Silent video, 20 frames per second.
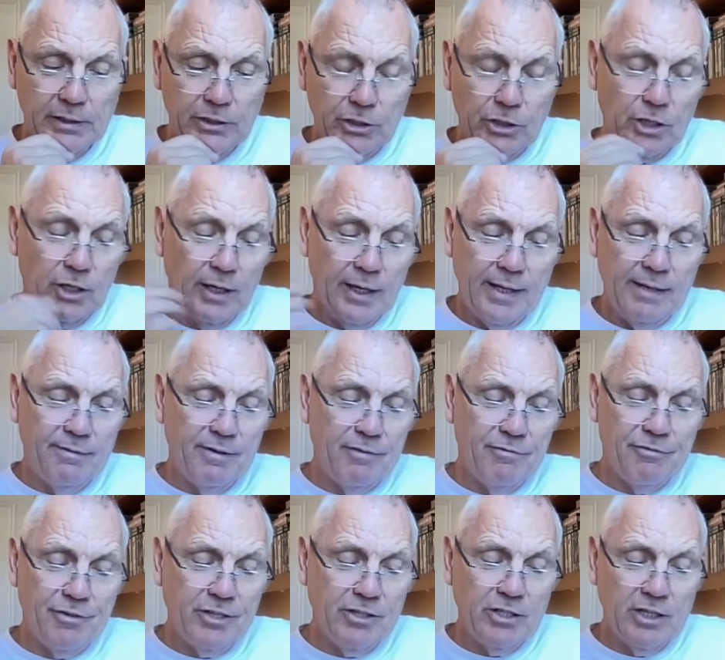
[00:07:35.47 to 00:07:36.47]
You can leave
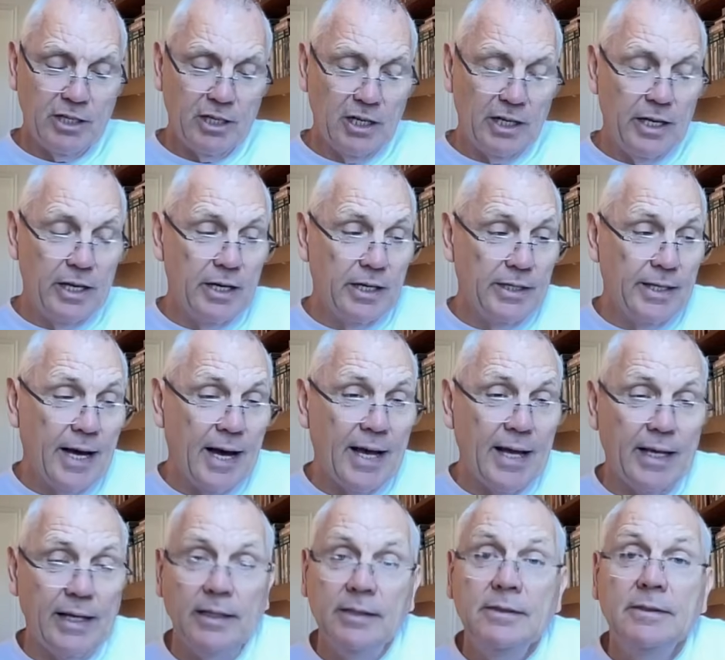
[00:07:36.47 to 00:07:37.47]
it physically in a
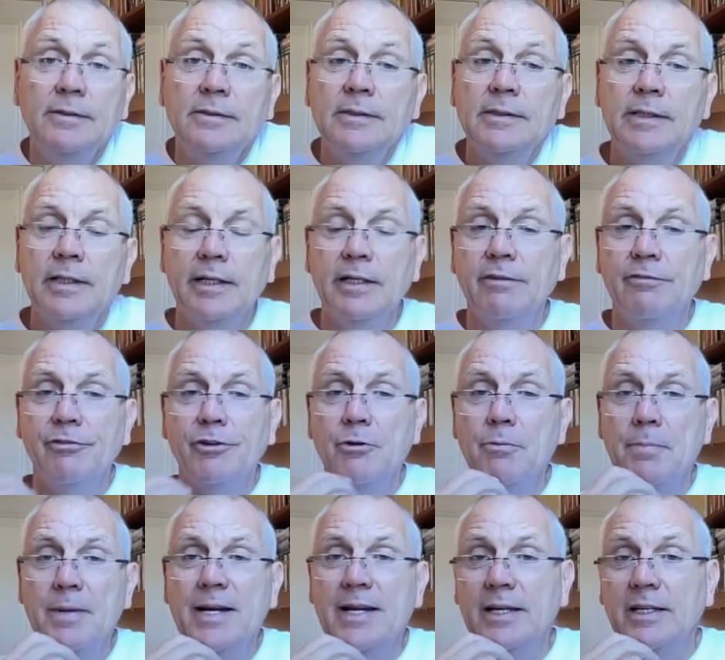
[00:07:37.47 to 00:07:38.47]
day, in a few
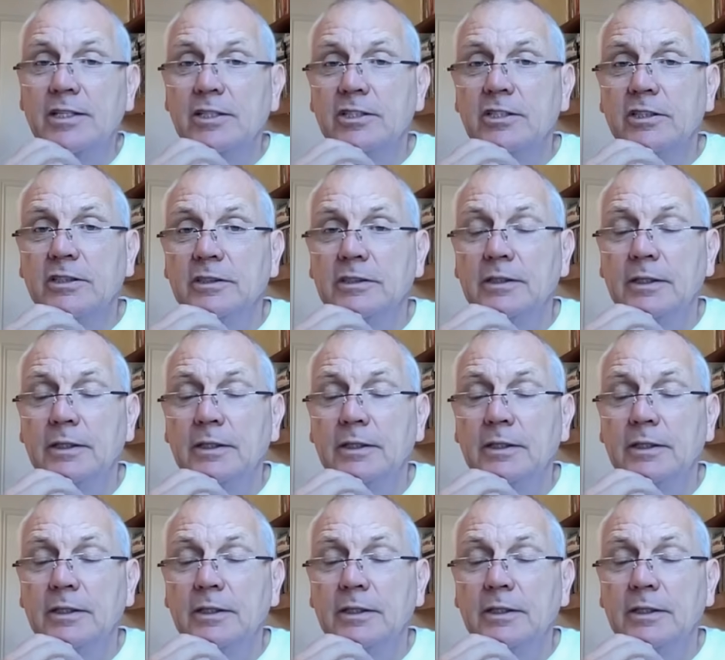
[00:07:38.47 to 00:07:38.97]
minutes,